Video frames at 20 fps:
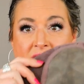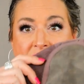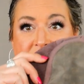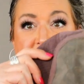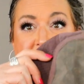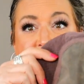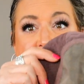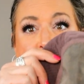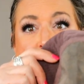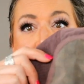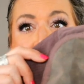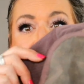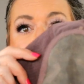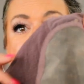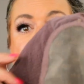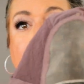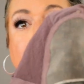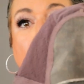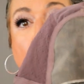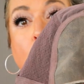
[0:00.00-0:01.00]
This one
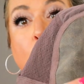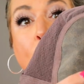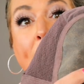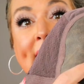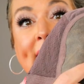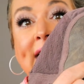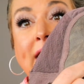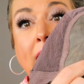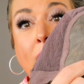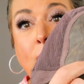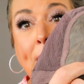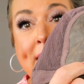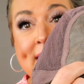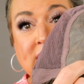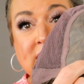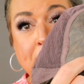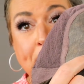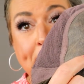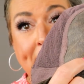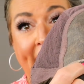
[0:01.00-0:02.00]
is quite a
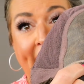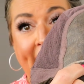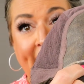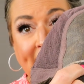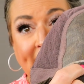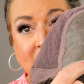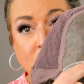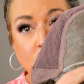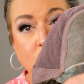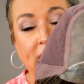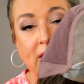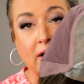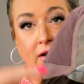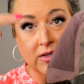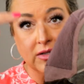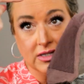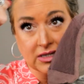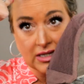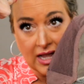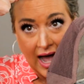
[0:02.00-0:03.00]
ways back. You get
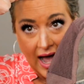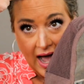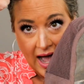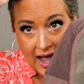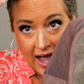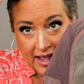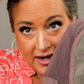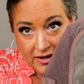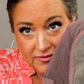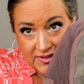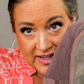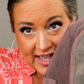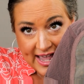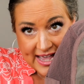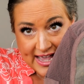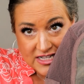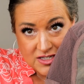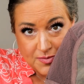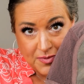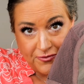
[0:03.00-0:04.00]
a lot of
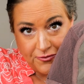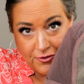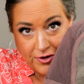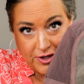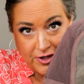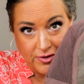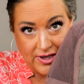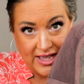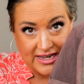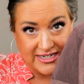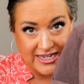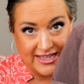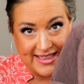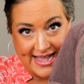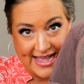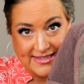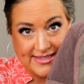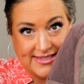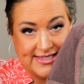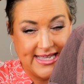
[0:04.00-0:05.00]
lace before you get to
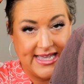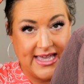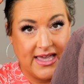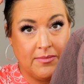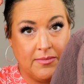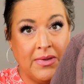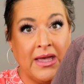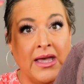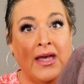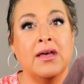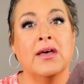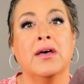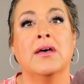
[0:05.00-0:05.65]
that seam.